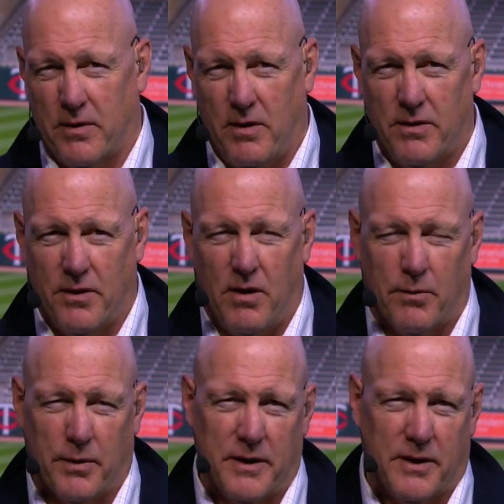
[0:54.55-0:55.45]
But all in
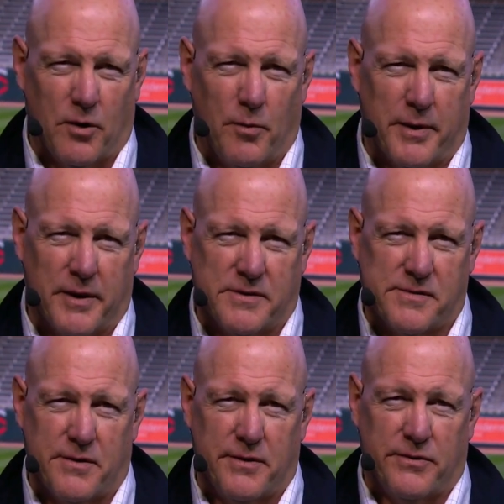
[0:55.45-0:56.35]
all, a really good opening
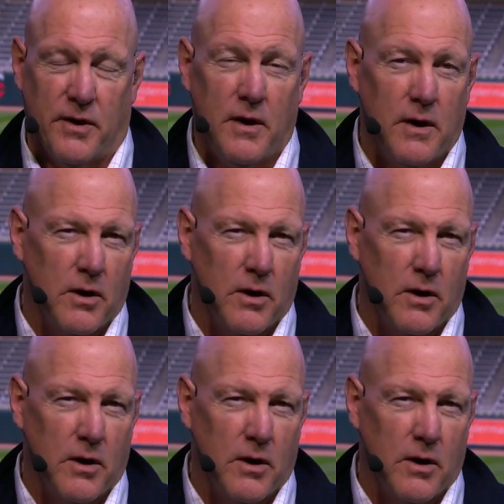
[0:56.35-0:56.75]
series.